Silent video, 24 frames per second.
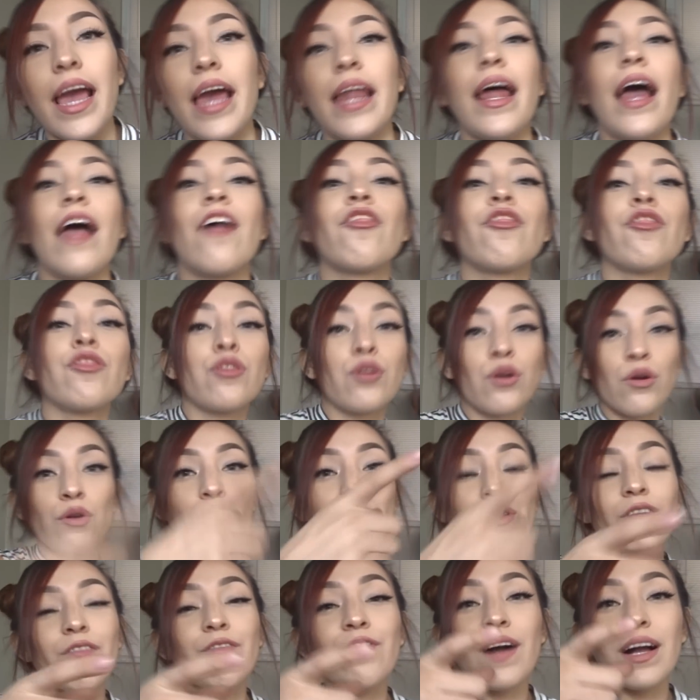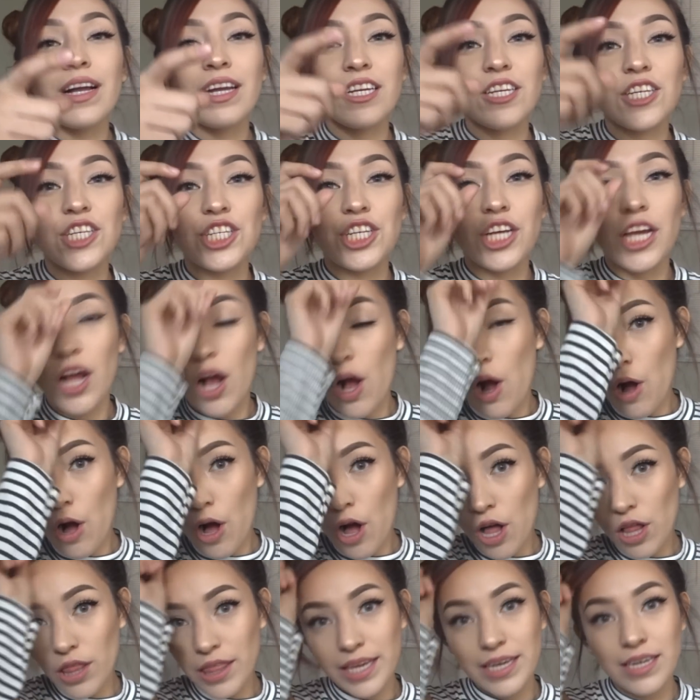And I threw the fucking shit
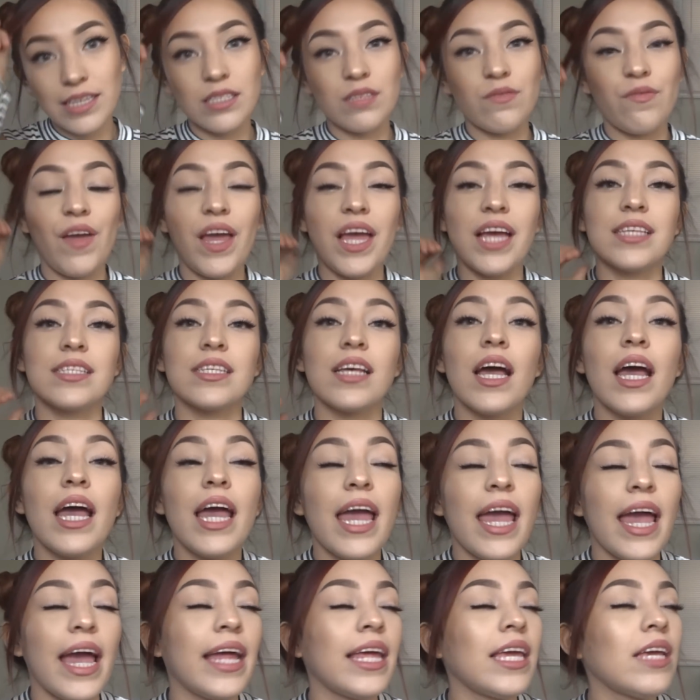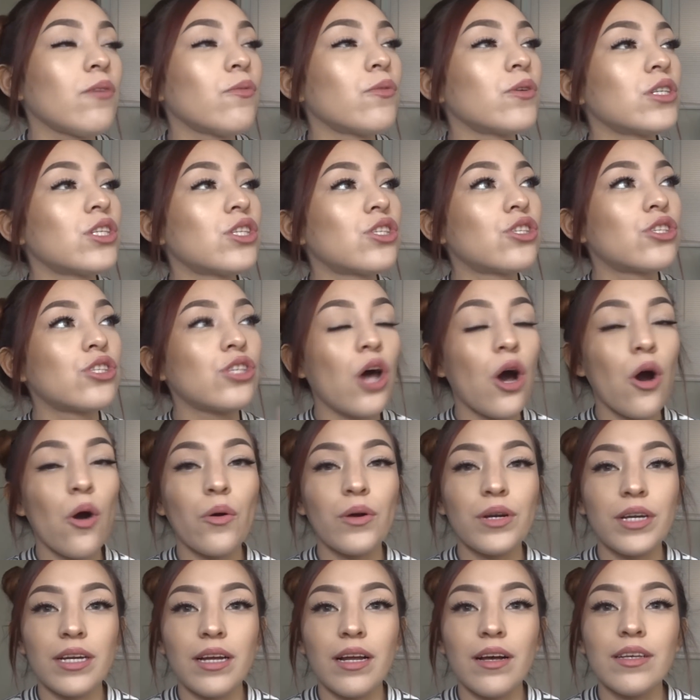all in his face and he was
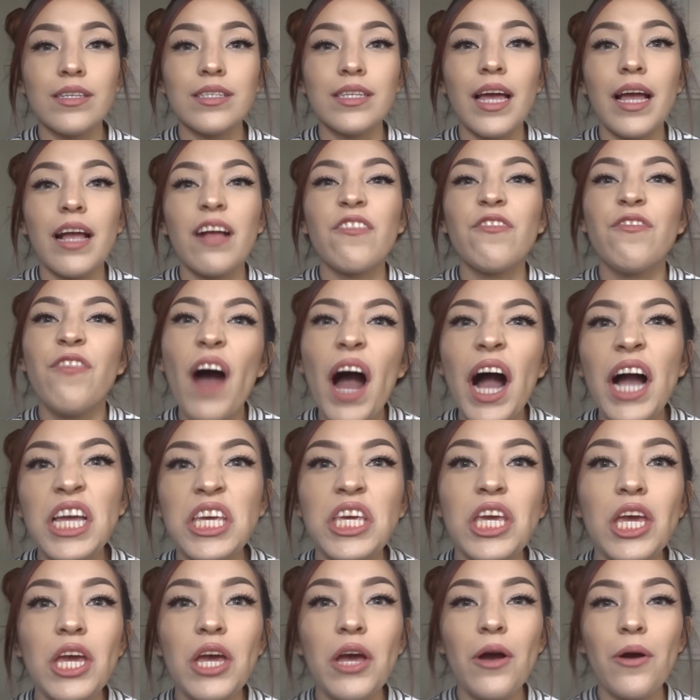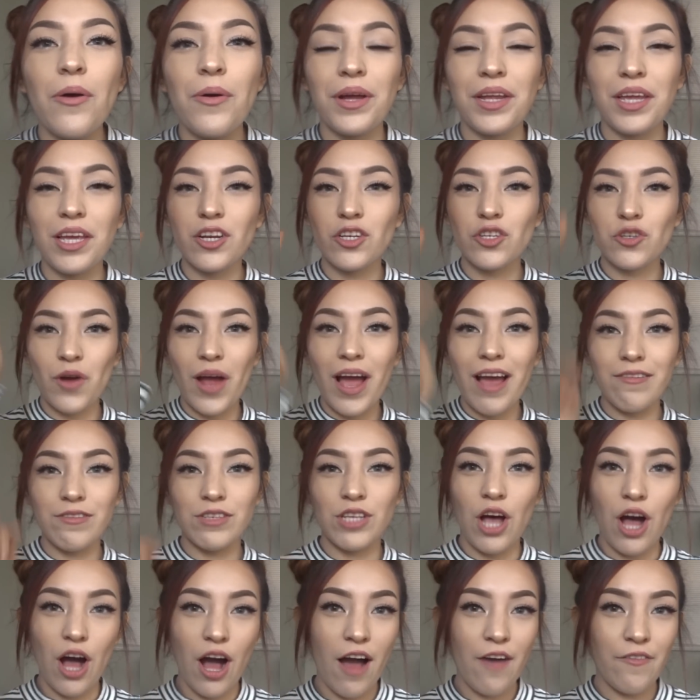soaked. And I was like, fuck you. And he drives
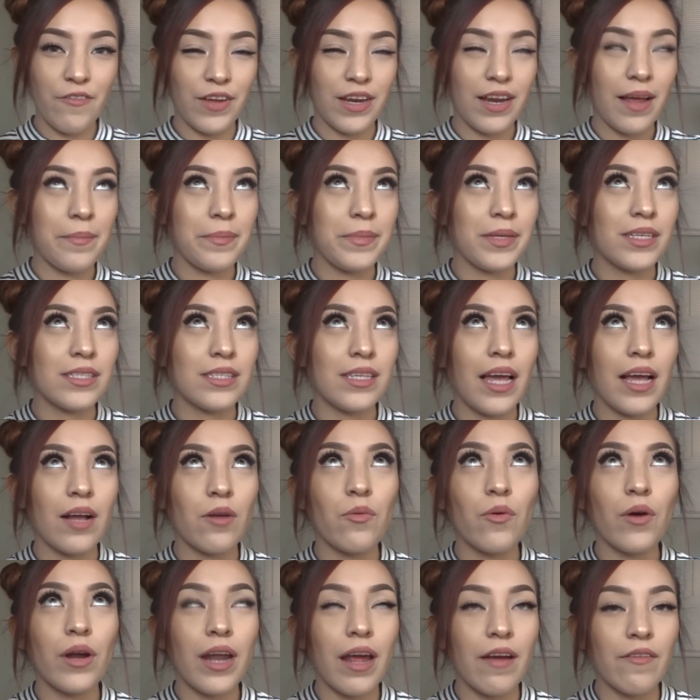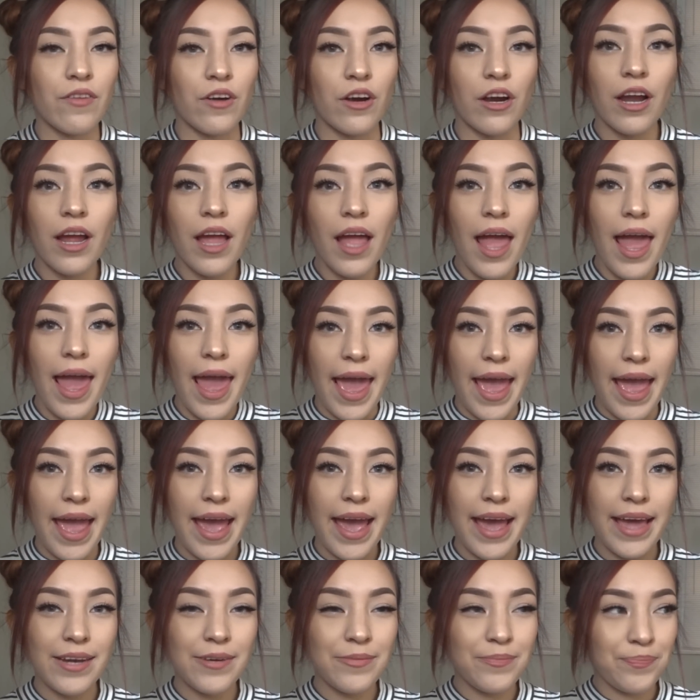off and I'm just like, whatever.
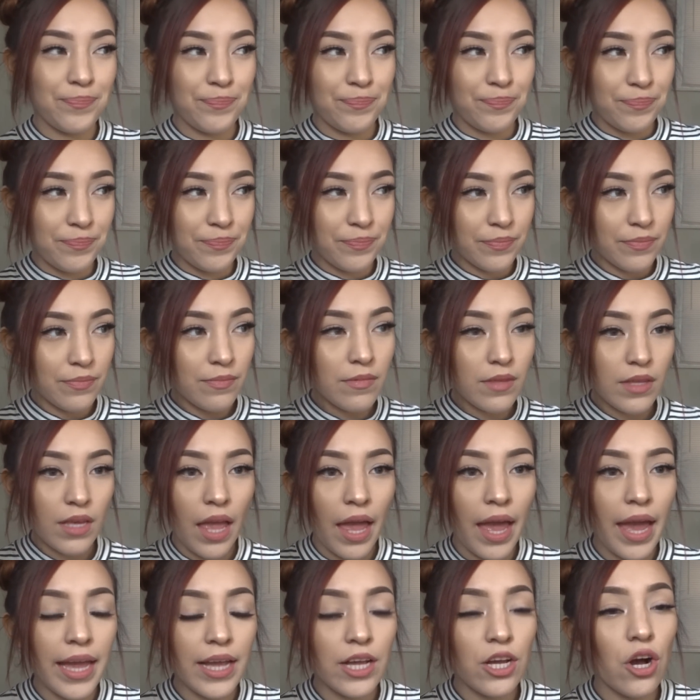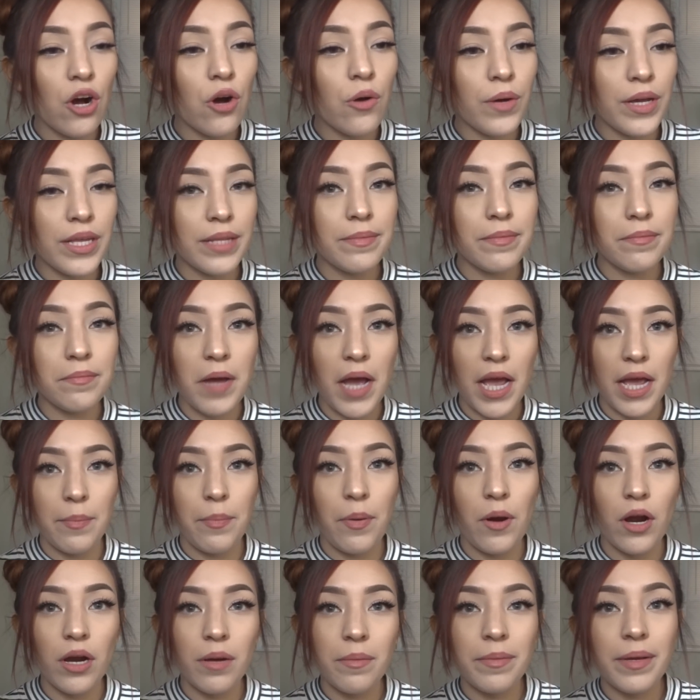And I go in my
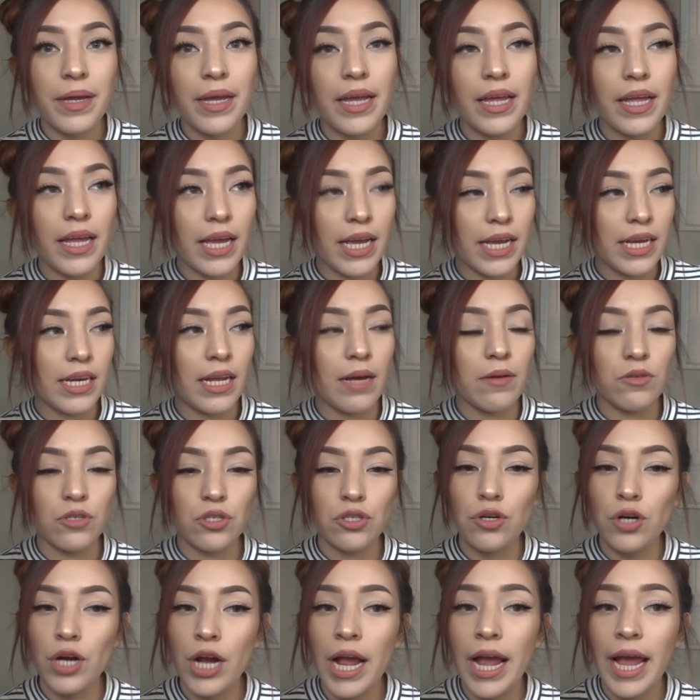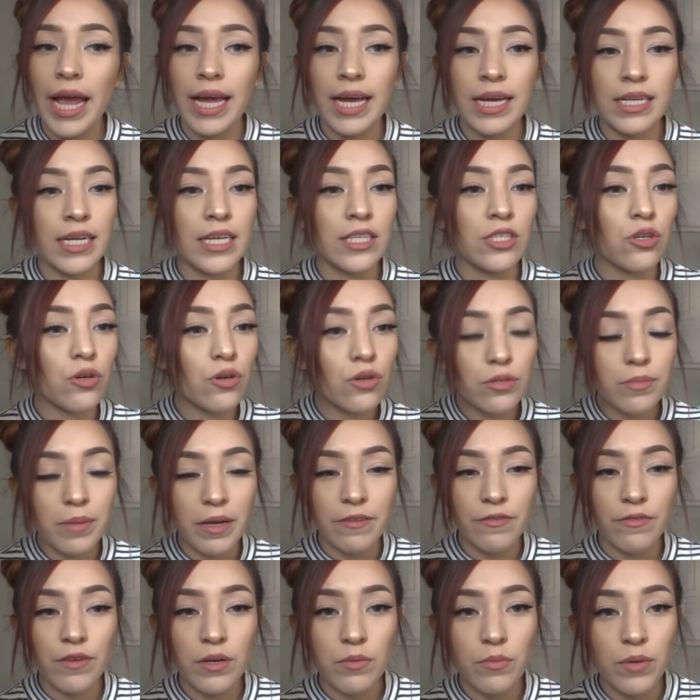apartment and I was crying and I told my
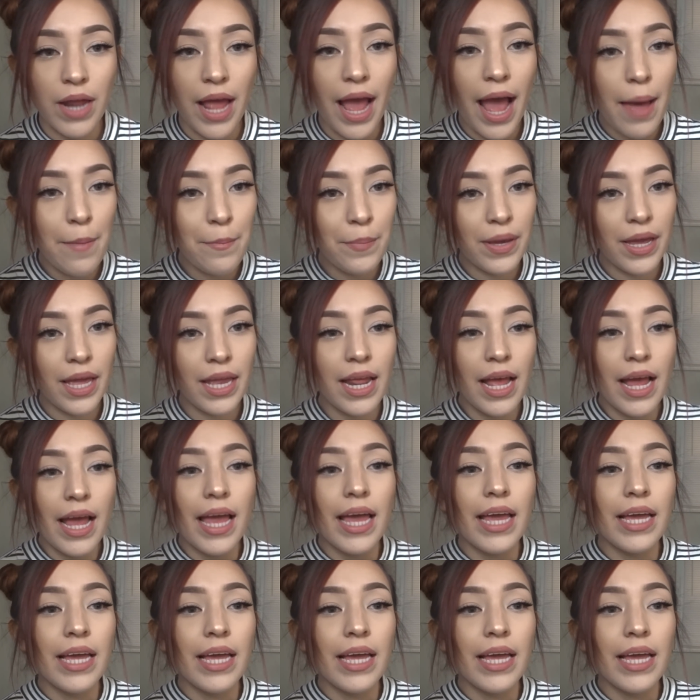friend what happened.